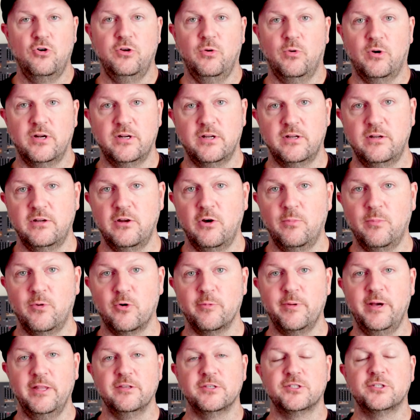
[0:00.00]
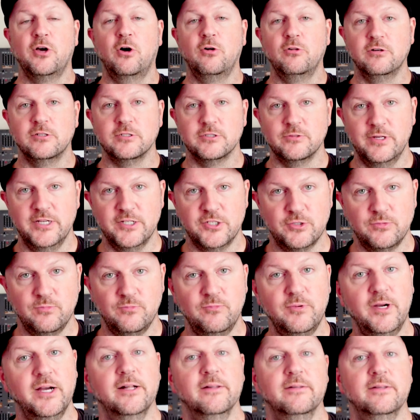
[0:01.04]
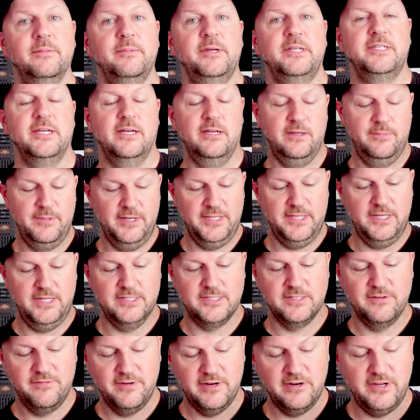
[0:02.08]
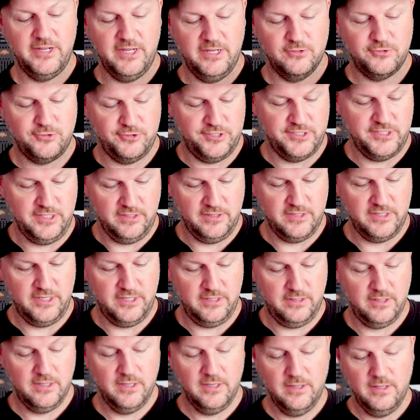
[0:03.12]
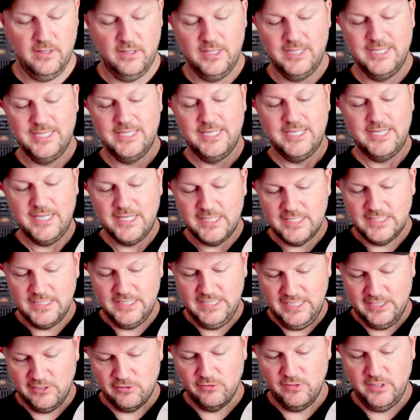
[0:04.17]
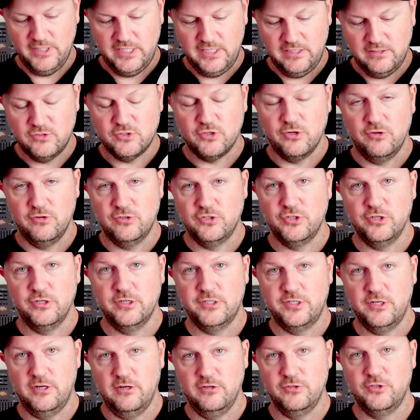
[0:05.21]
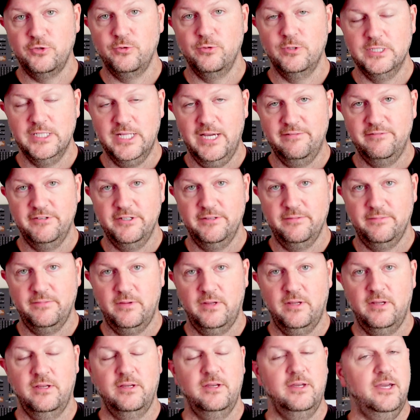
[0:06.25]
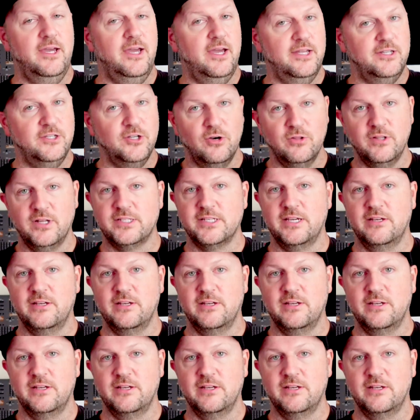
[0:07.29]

you wanted to know more about the solo switch? Well, let me tell you about that. It's a very interesting thing. It literally turns your guitar to 11. I know that